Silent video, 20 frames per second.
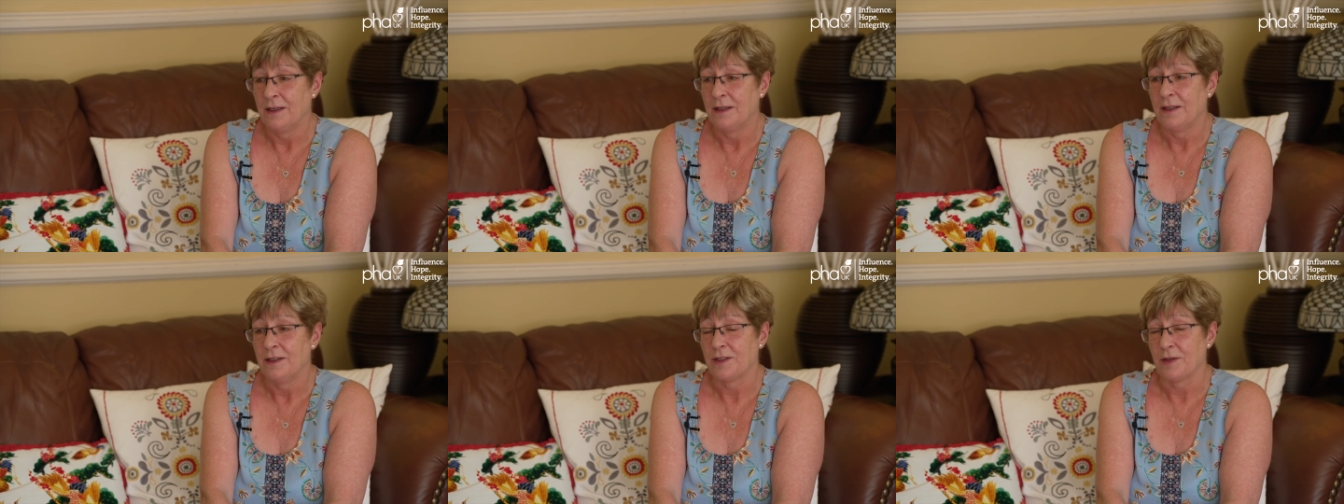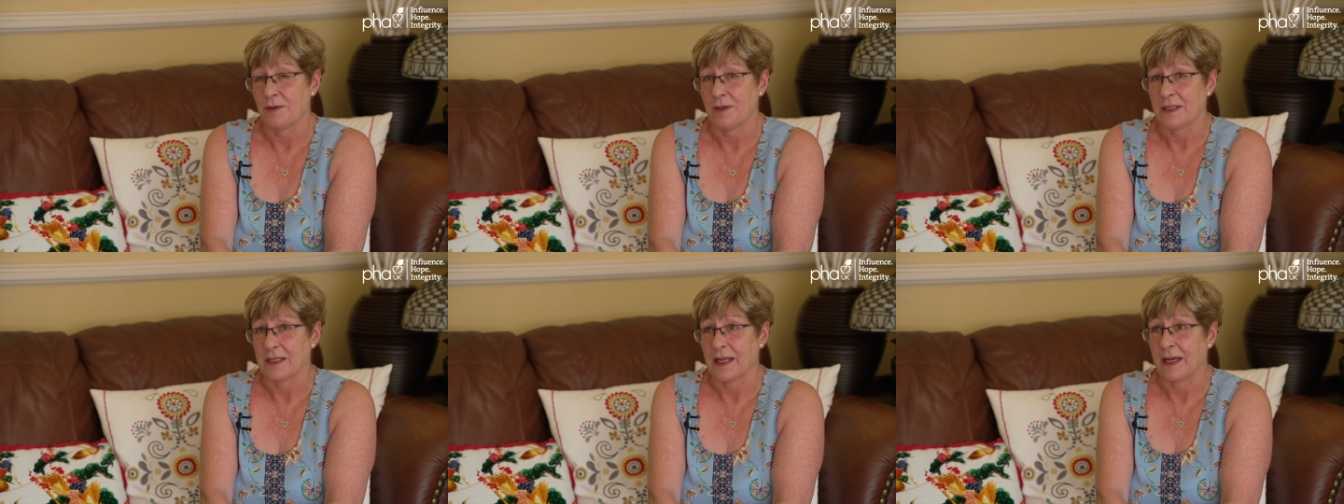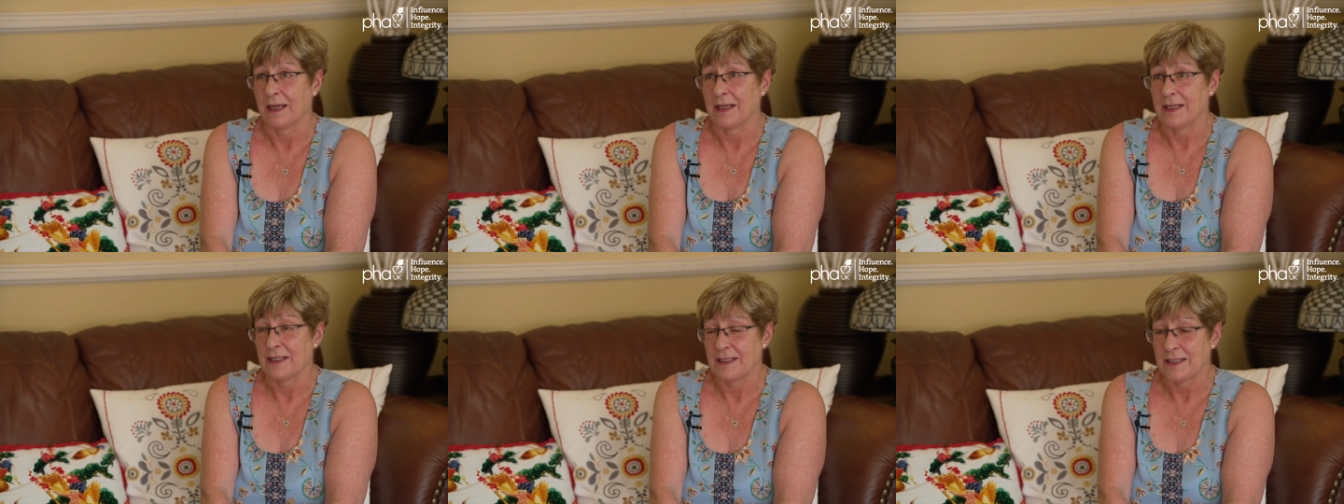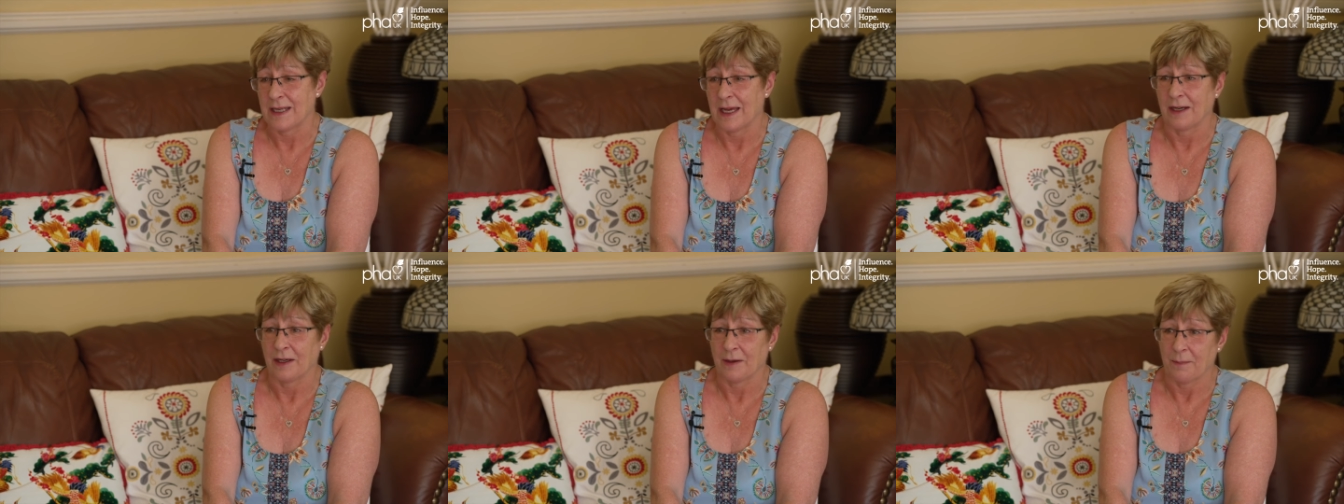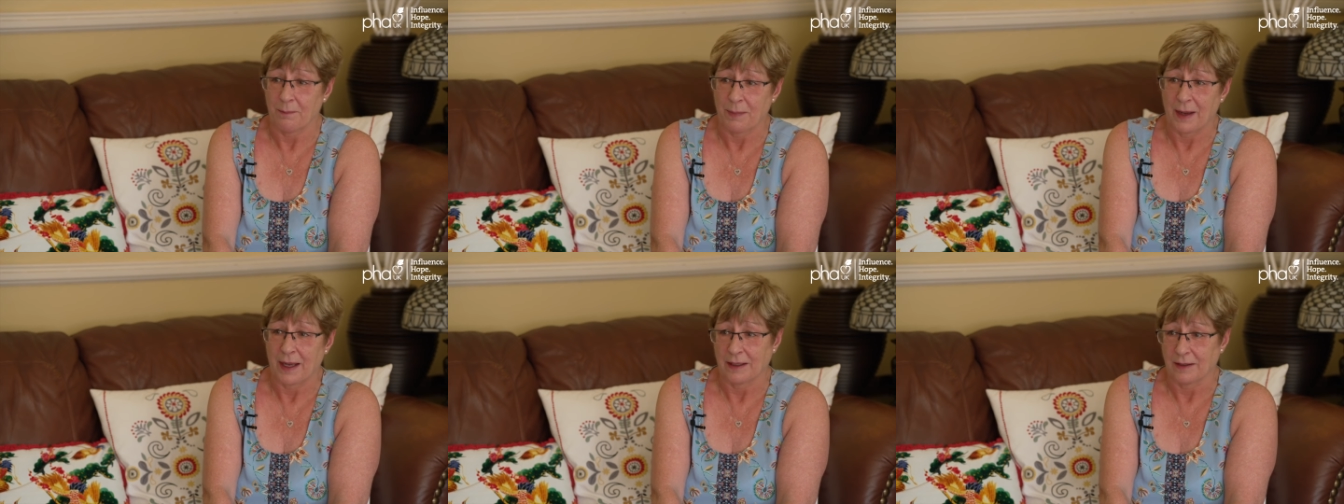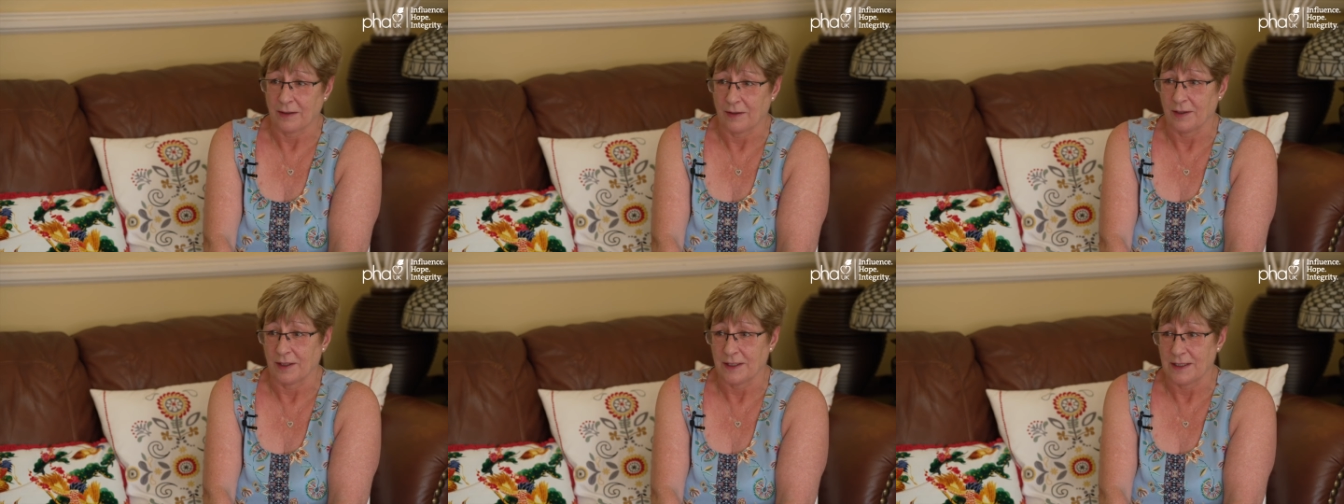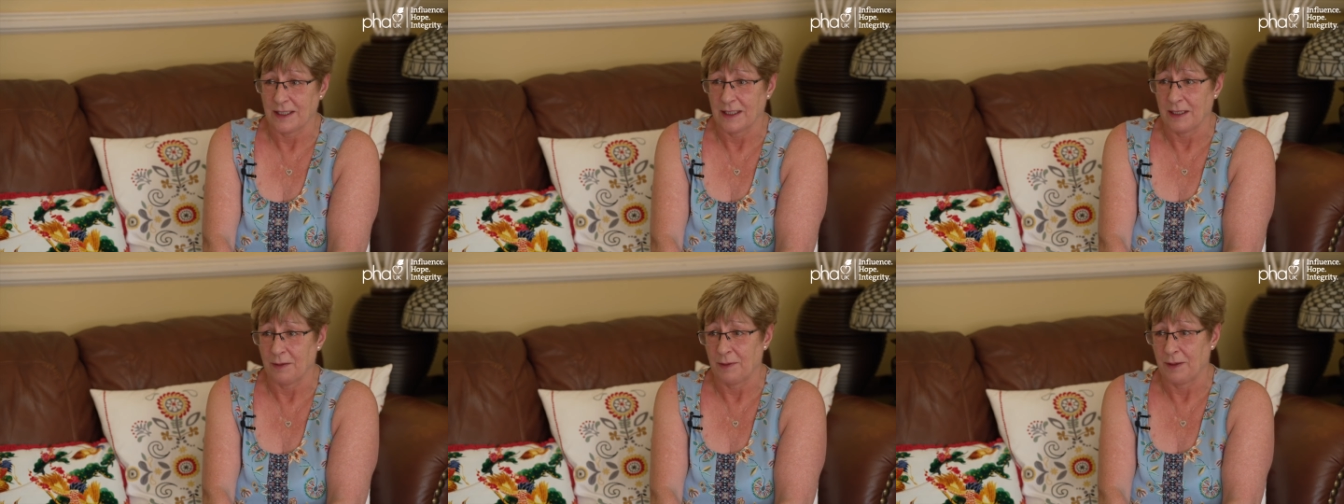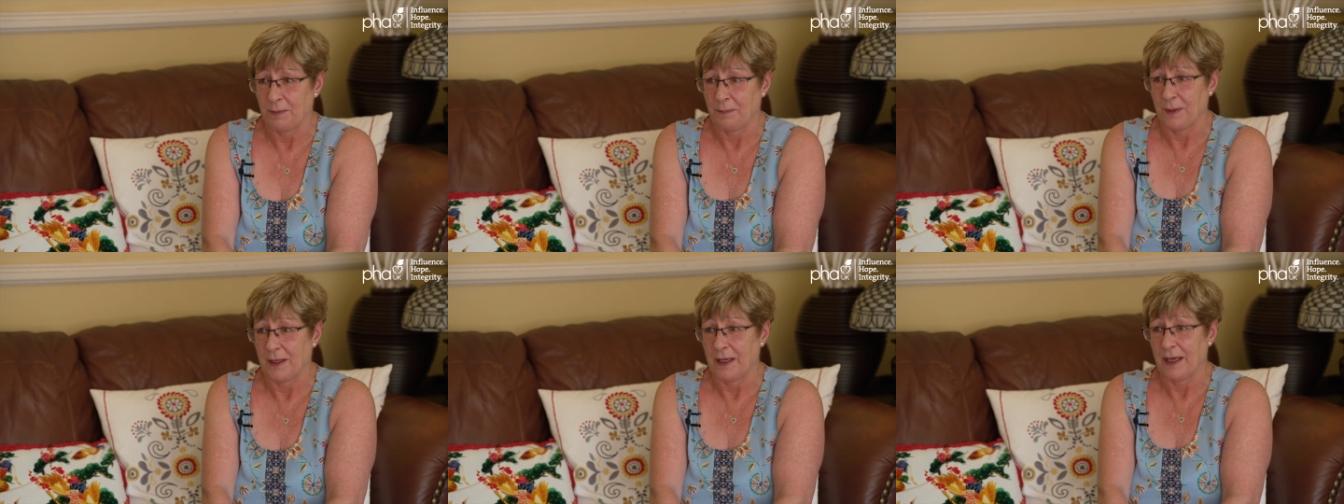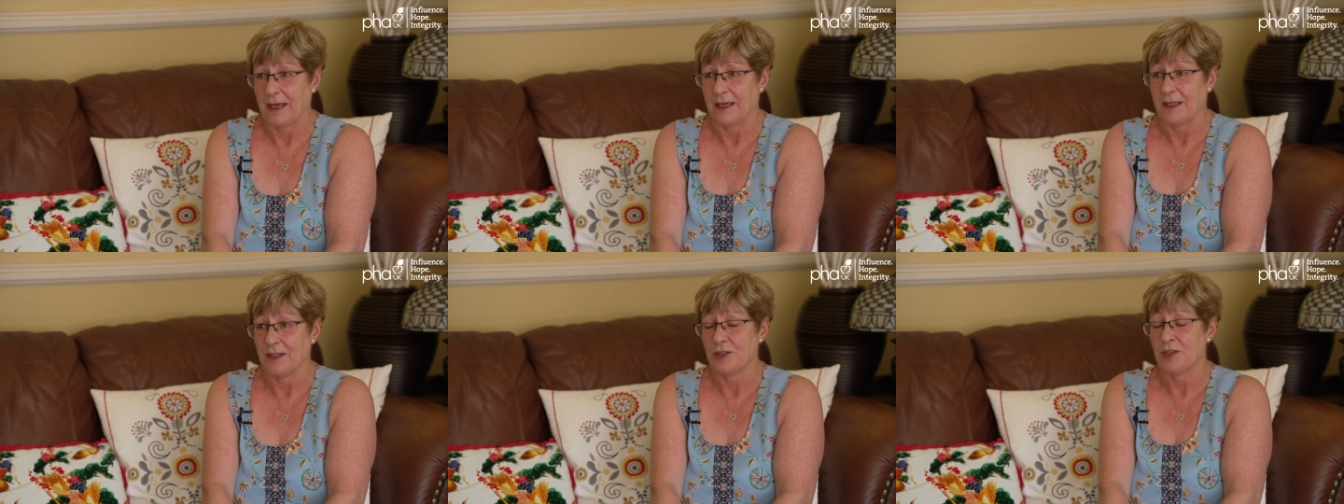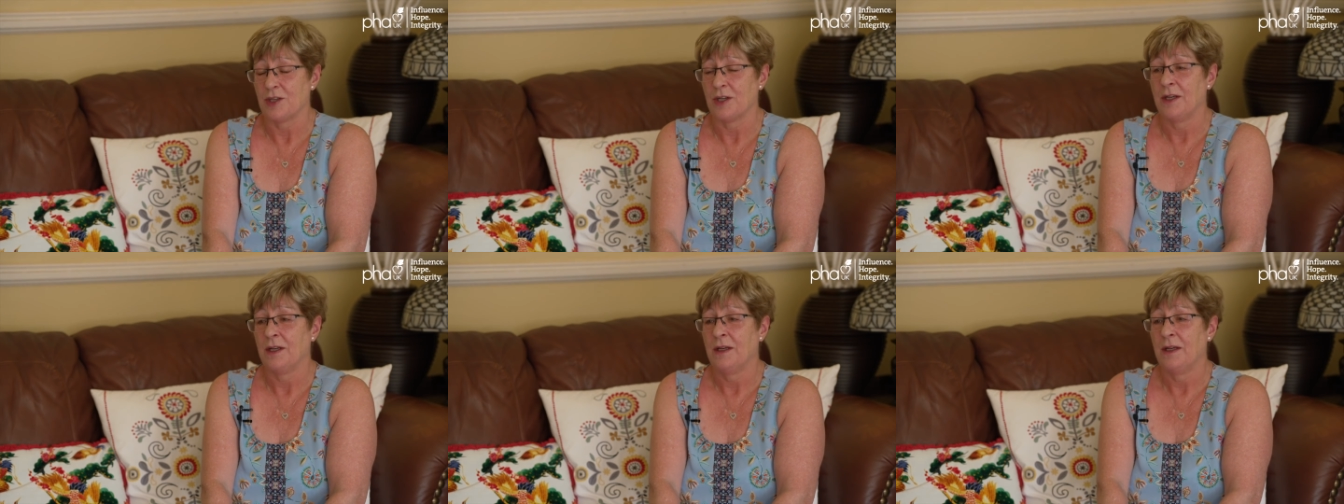So it's like a second battle. I did it with PH